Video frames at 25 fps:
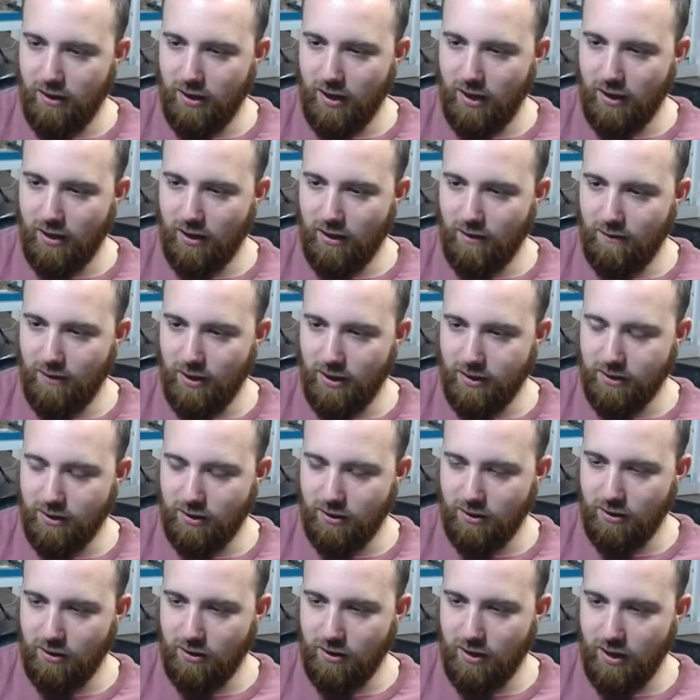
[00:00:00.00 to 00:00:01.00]
Any advice on
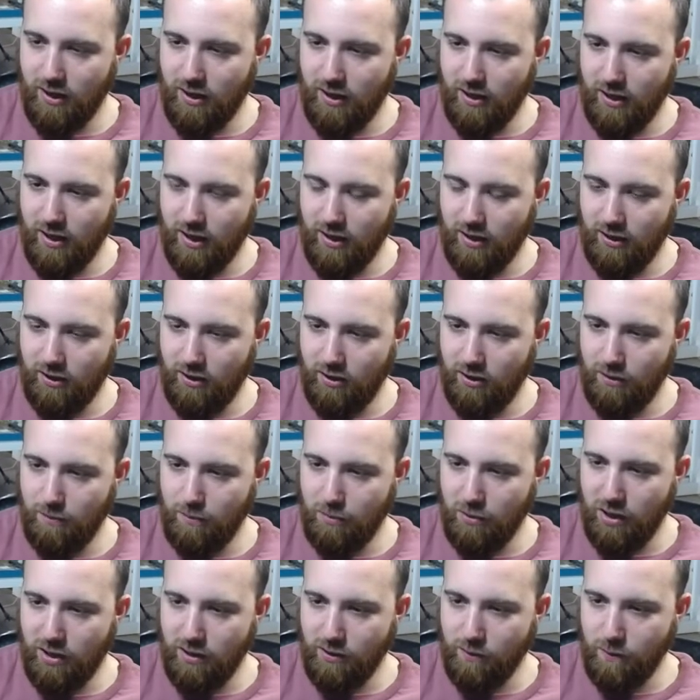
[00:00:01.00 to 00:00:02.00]
good lighting at a good
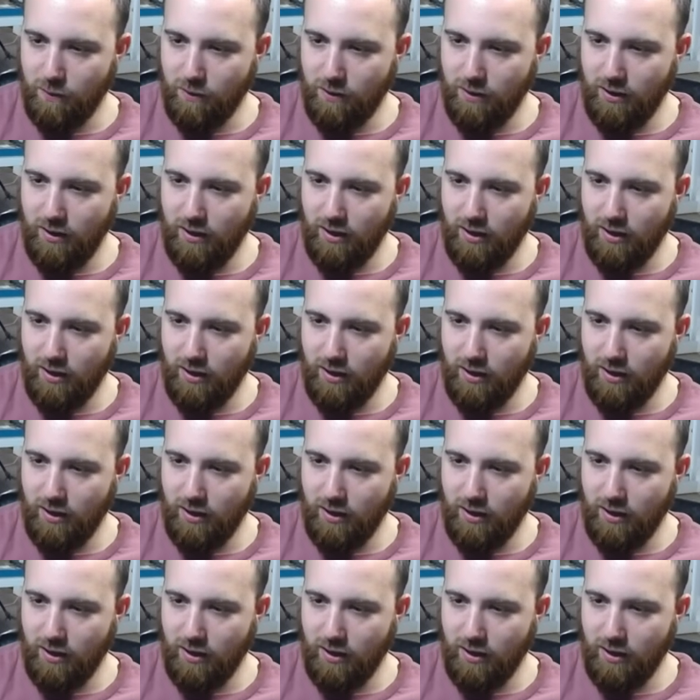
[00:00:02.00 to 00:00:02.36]
price point?